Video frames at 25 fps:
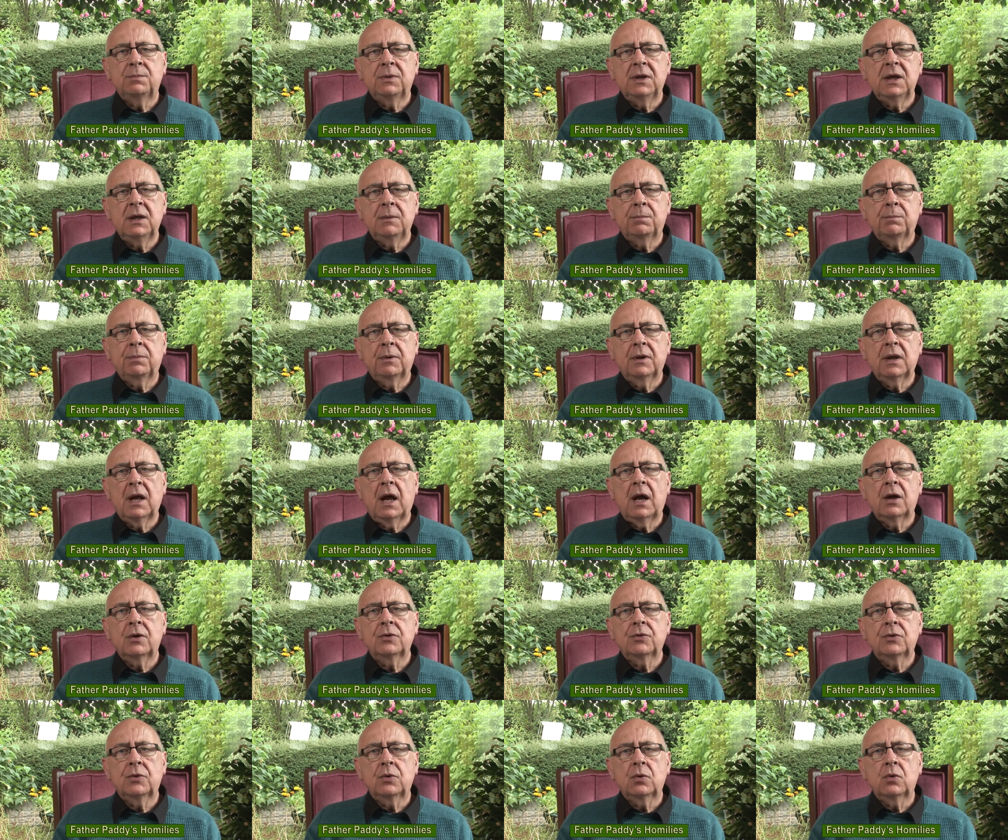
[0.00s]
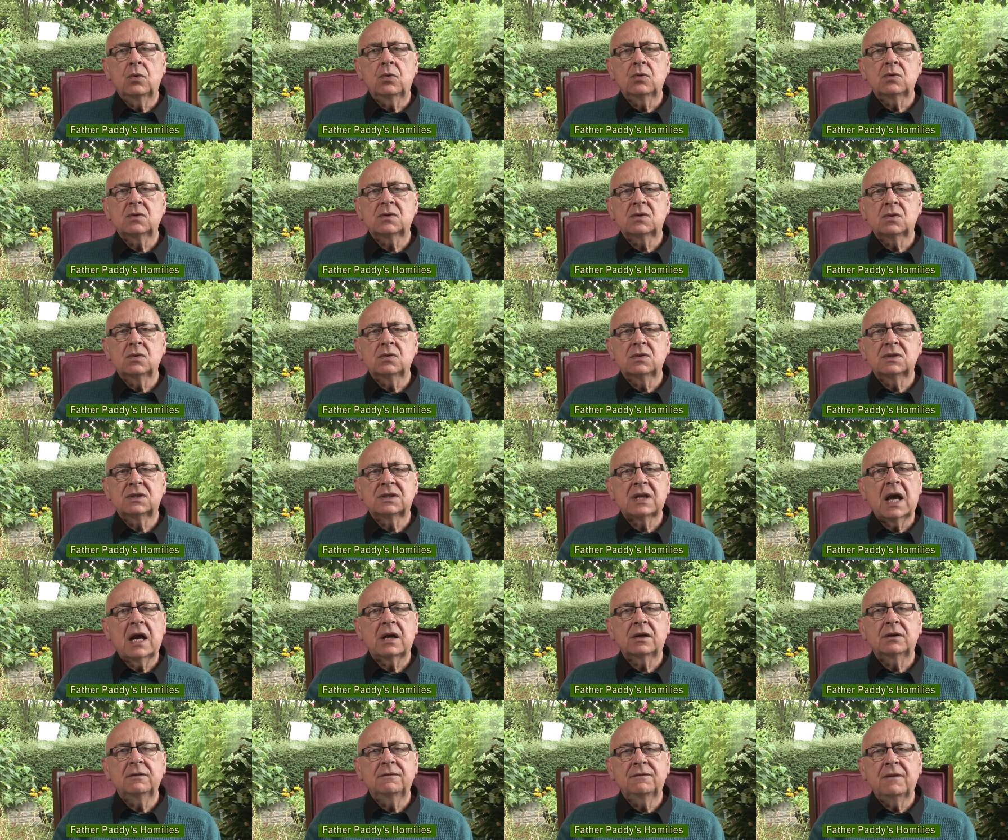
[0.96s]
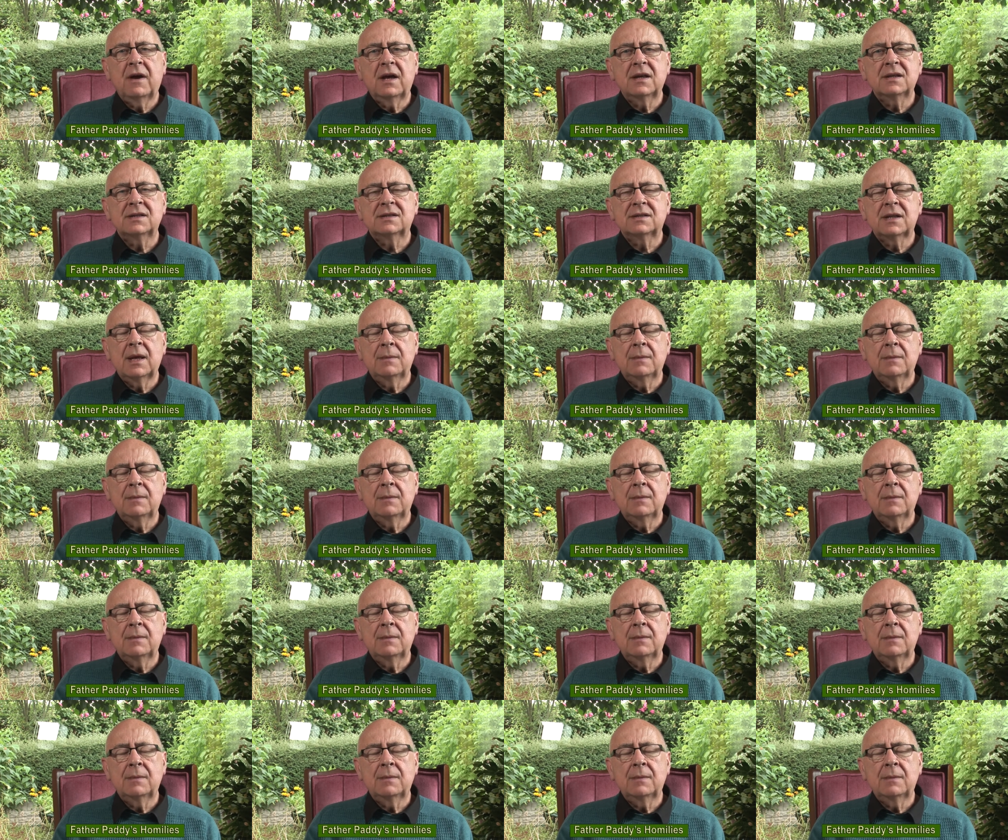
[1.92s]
people are those who sacrifice